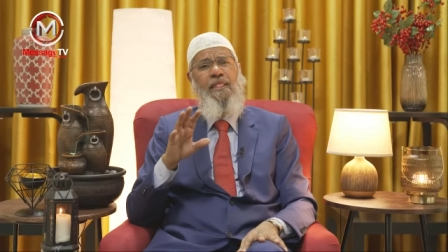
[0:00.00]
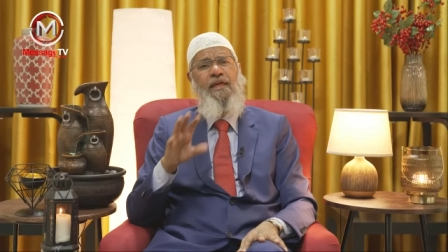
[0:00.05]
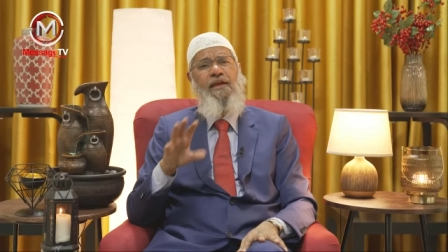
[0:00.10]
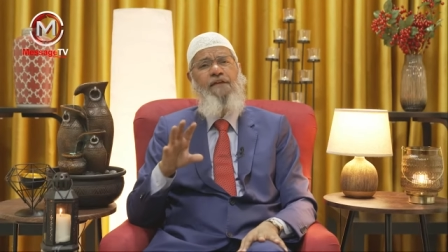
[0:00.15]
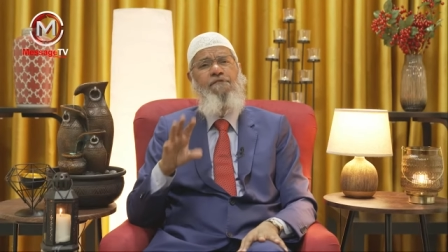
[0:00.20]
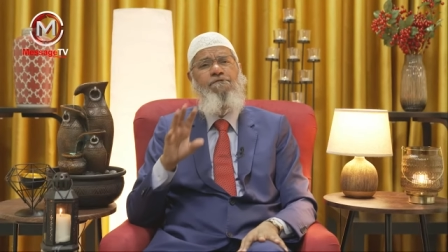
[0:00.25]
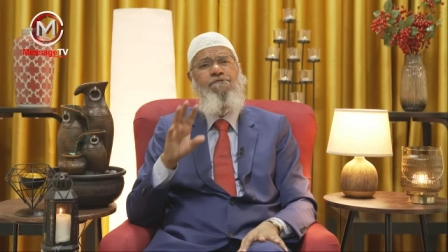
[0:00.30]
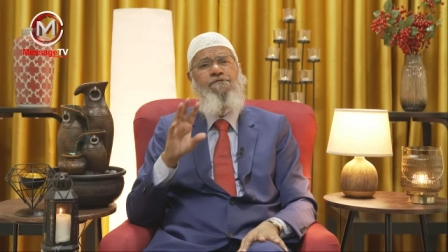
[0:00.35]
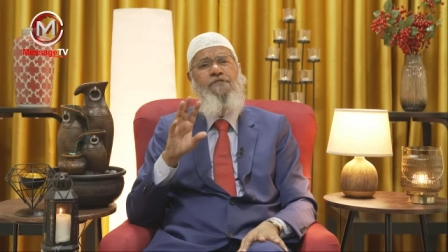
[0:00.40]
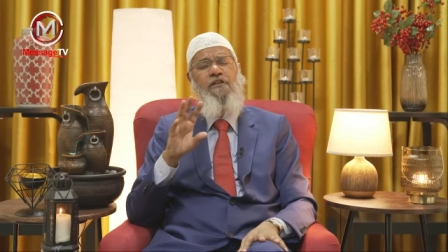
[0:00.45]

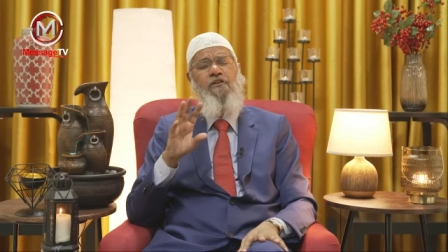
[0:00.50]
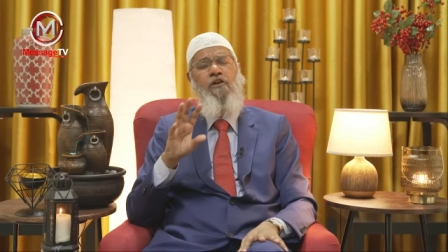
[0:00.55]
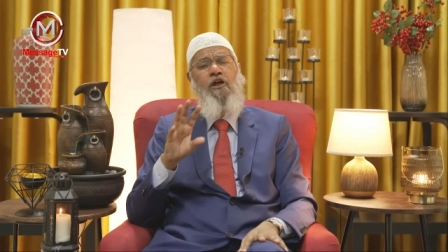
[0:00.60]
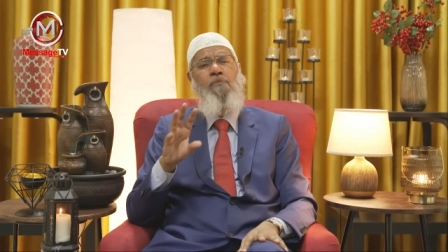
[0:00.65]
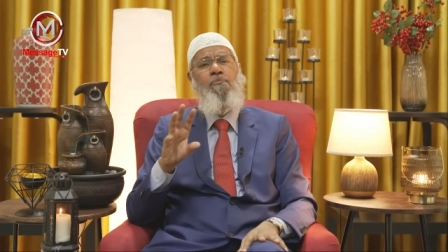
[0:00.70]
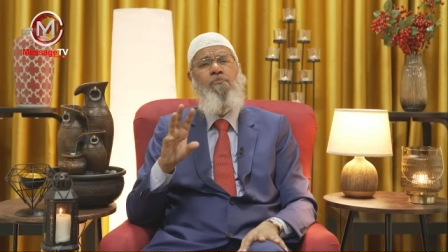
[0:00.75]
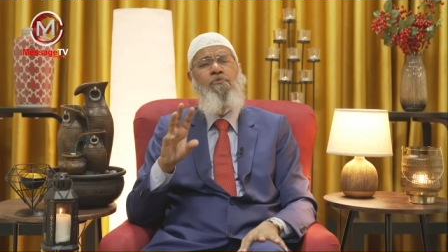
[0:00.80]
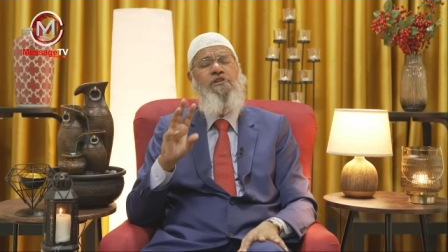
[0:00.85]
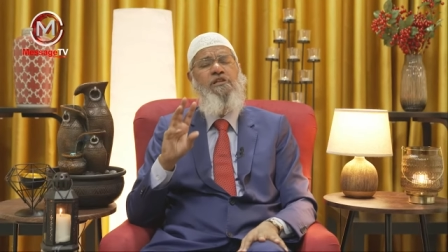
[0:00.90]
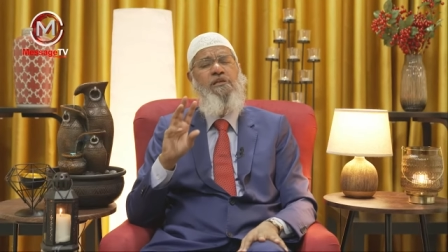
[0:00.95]
if the
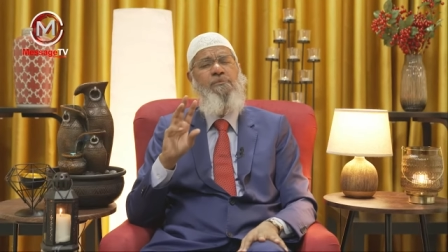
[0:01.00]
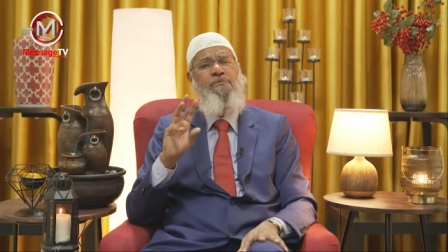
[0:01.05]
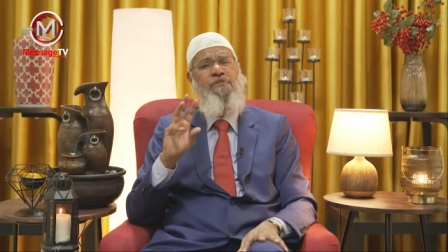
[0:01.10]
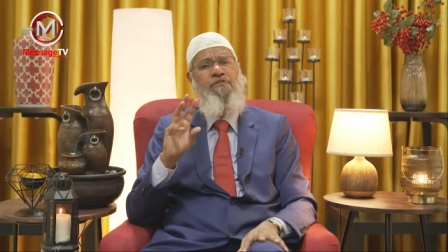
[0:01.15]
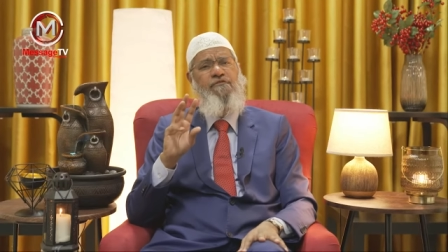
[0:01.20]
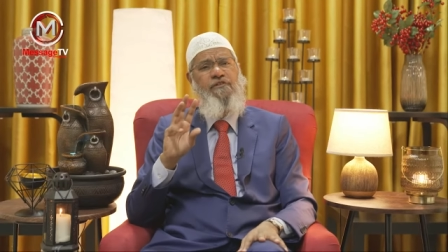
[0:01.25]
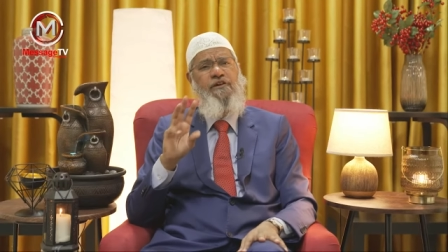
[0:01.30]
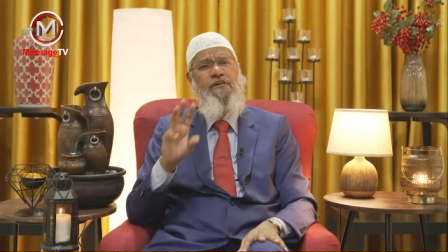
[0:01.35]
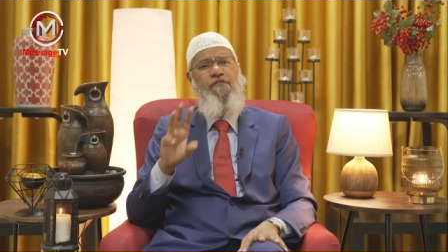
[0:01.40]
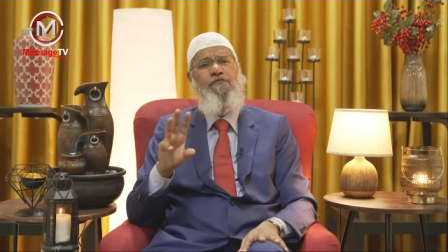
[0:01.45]
non-Muslim
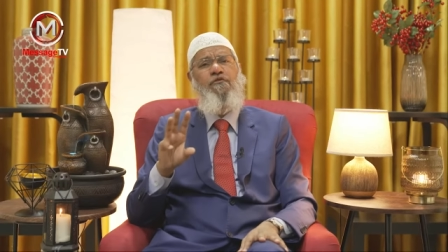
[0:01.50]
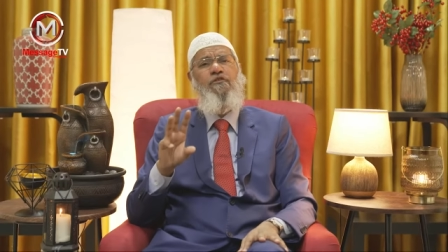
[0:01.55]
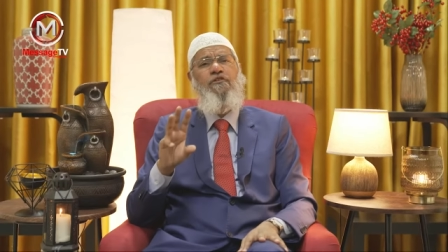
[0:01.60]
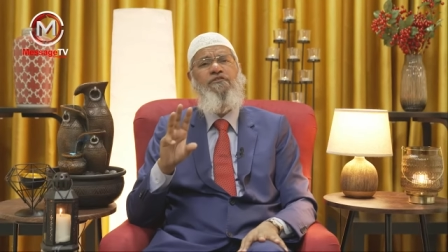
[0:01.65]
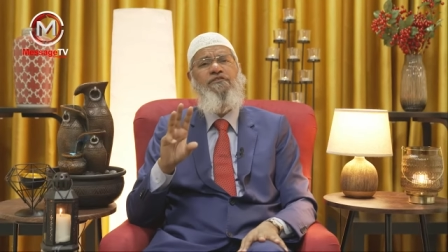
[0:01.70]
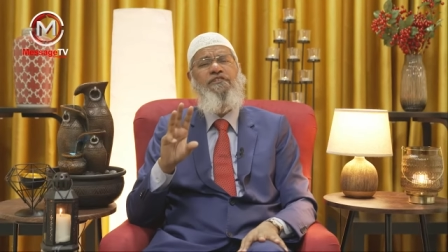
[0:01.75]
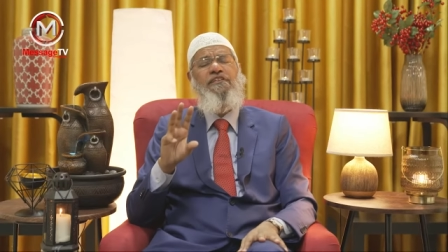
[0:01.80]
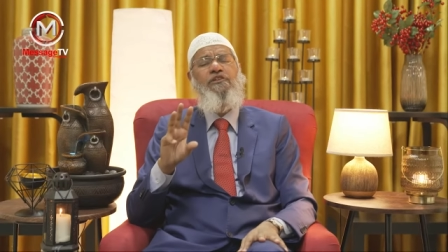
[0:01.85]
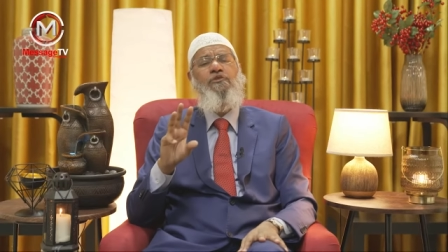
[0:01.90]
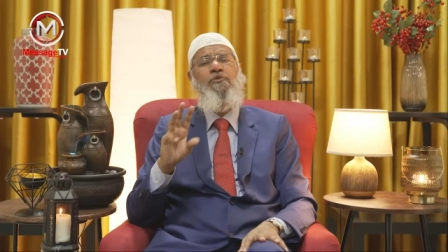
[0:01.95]
is fearful,
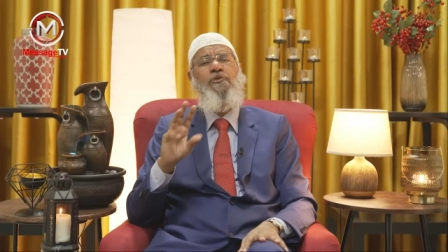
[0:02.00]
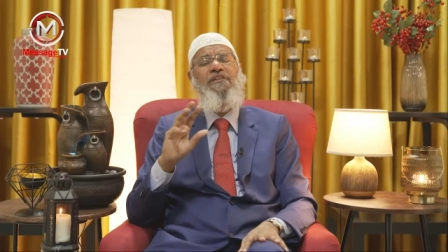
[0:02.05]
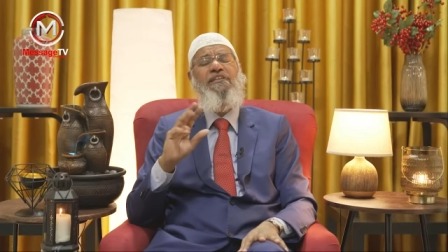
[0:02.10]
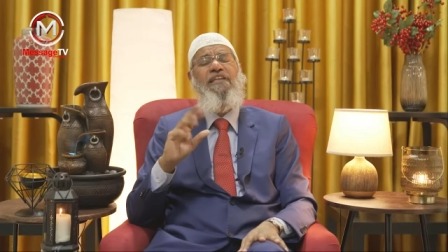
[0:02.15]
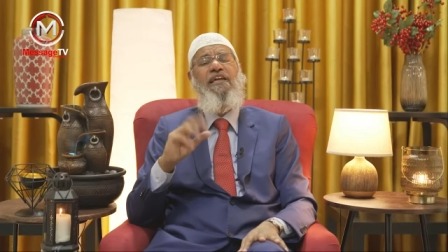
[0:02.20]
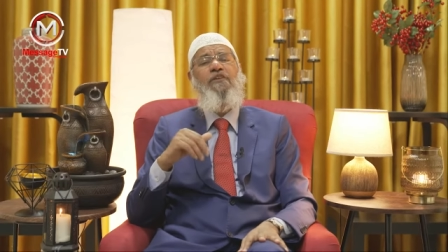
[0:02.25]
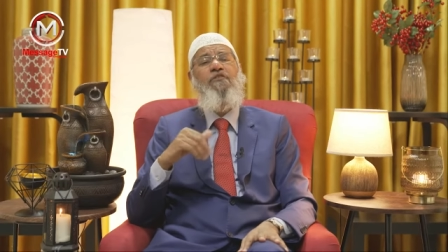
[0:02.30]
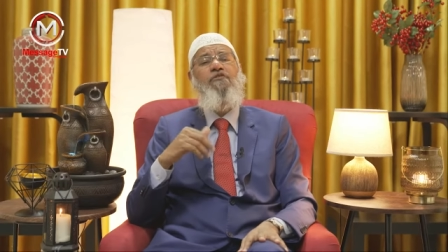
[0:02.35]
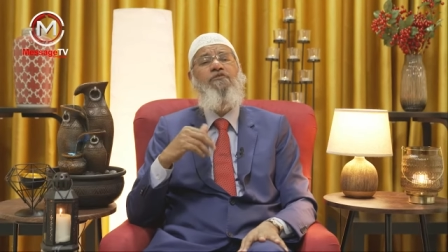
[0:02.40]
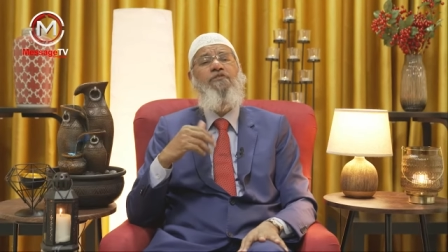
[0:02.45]
see to it that you